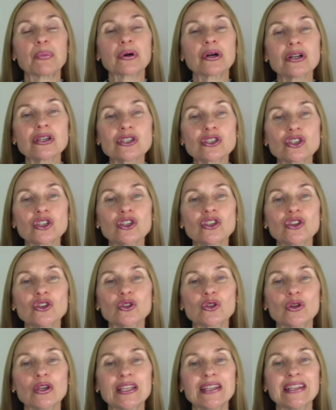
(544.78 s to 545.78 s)
person
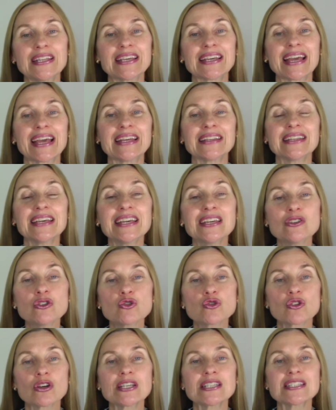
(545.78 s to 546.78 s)
to indicate
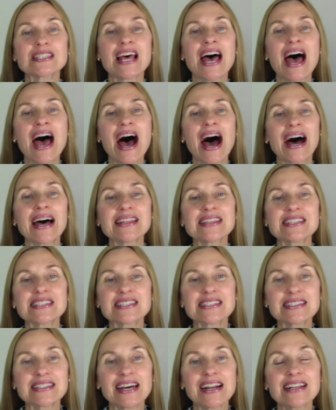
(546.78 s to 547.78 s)
interest and
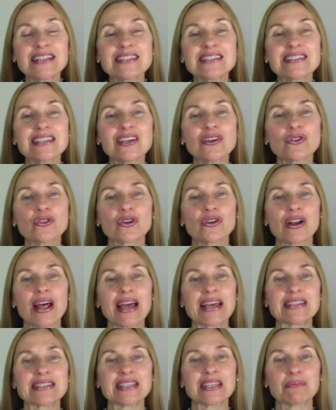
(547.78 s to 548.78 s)
start
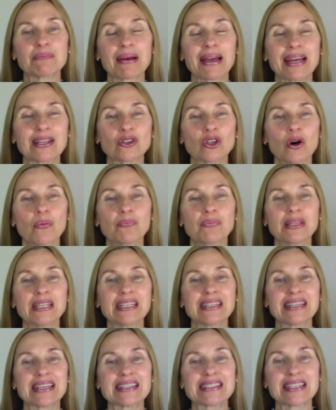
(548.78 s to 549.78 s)
synchronizing by
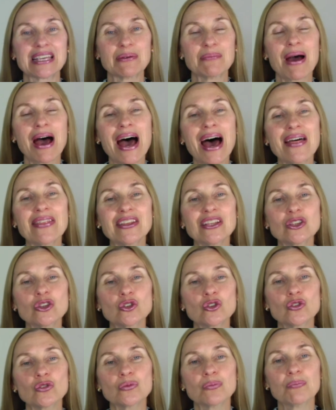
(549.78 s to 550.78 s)
adopting the same
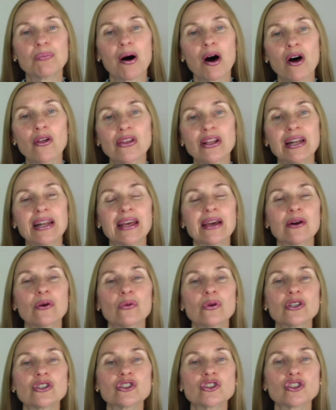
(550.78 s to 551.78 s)
attitude, body
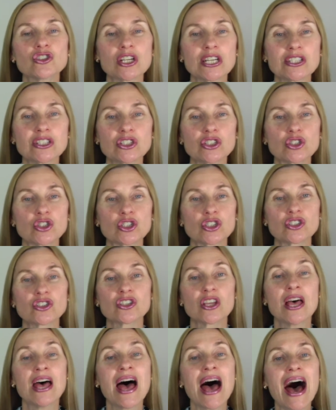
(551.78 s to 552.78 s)
language,
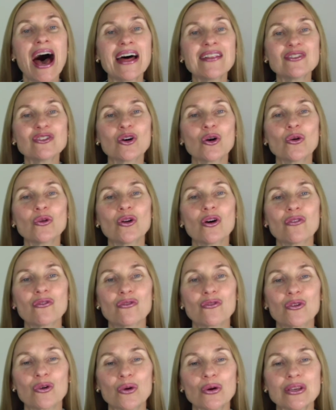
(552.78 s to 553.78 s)
gestures, and tone
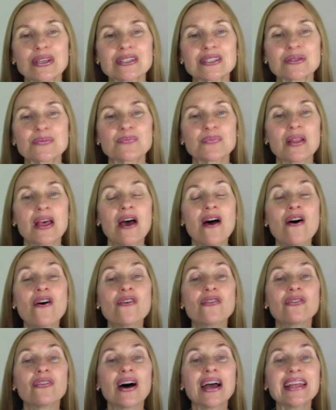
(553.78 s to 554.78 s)
of voice.
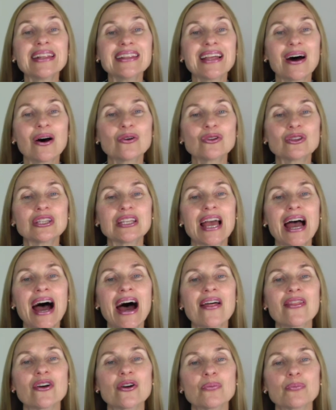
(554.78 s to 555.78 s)
Find out the
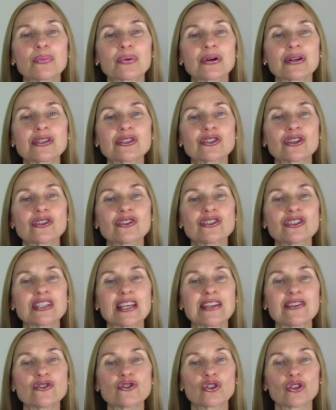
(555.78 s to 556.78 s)
other person's
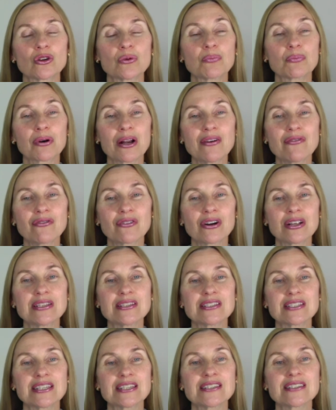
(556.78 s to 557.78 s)
sensory
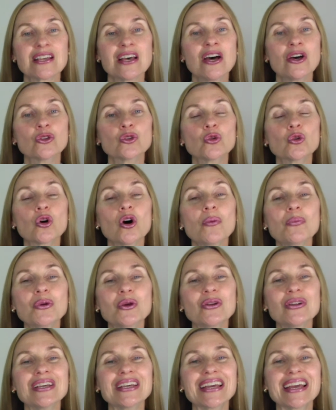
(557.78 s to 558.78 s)
preferences to
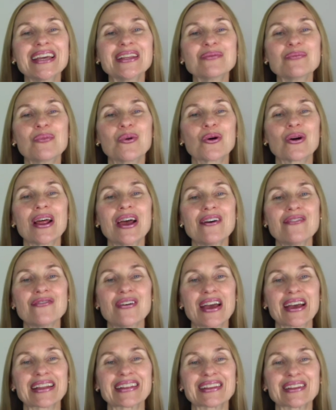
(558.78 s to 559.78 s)
communicate more
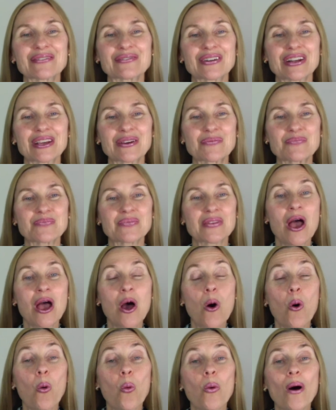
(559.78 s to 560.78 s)
effectively.
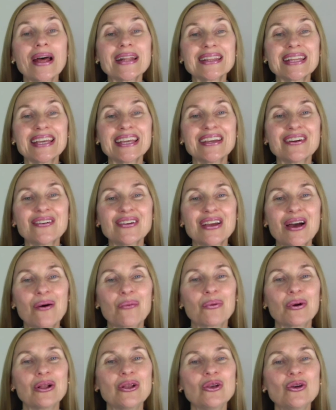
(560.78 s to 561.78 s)
What area
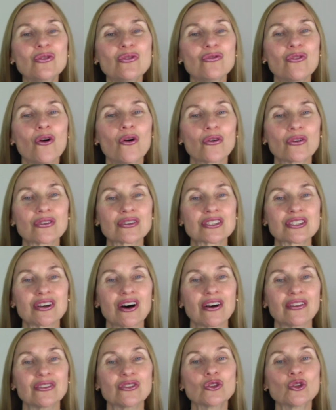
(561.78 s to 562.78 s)
will you focus
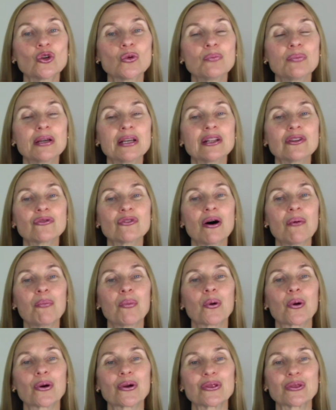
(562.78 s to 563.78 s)
on to build
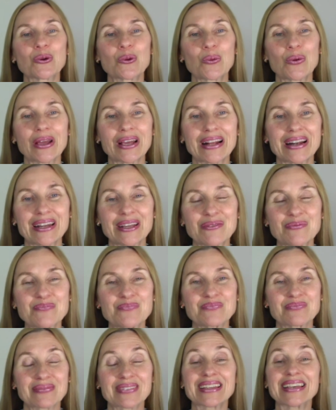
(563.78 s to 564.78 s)
rapport quickly?
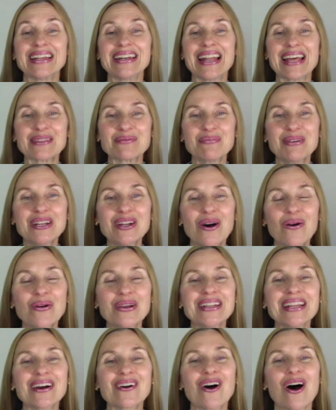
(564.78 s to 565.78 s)
Let me know
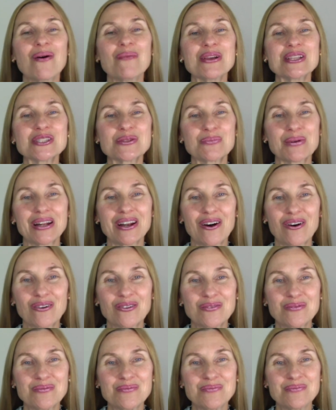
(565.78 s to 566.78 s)
in the comments
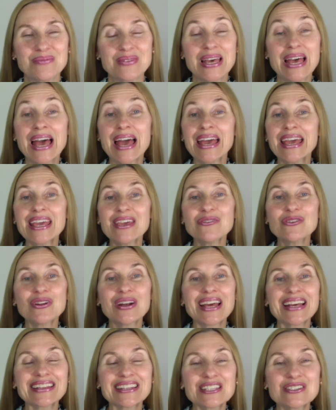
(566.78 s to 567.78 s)
below. If you
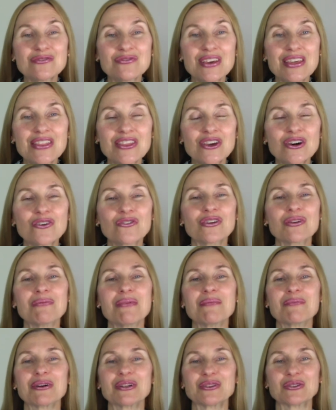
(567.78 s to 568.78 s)
like this video,
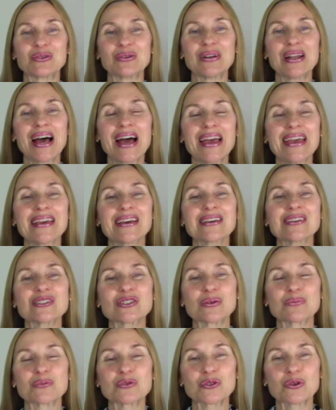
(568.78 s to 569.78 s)
remember to like,
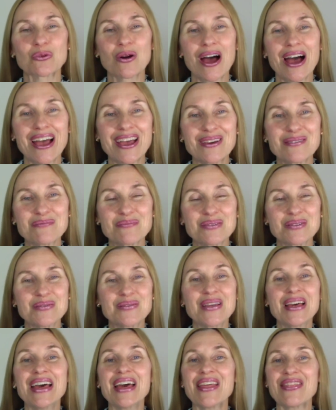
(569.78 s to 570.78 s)
subscribe.
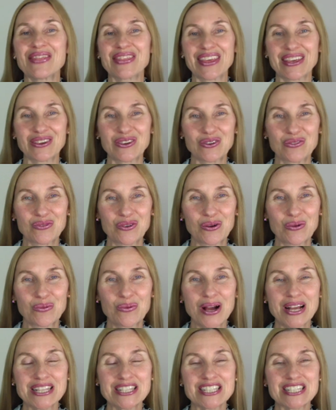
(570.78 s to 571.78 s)
Thank you for
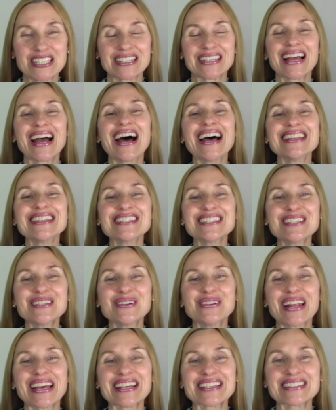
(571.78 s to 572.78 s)
watching and see you
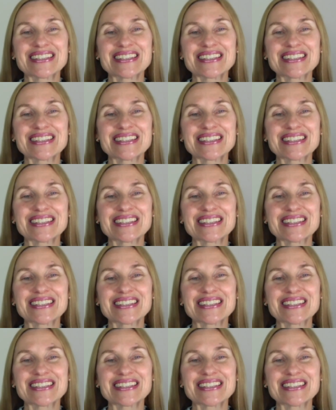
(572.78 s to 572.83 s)
next